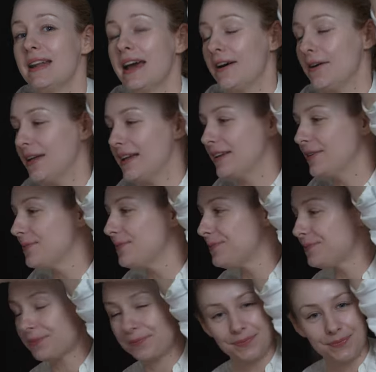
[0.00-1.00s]
now, like
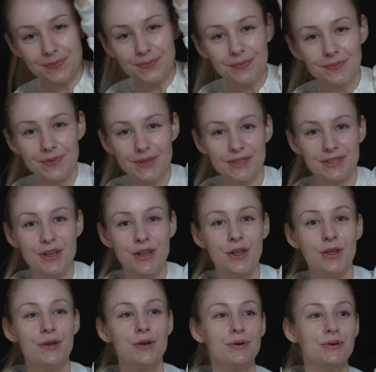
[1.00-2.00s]
this
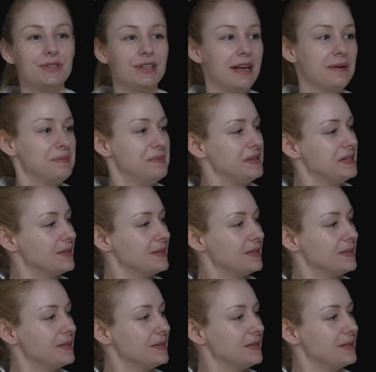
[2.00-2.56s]
huge empty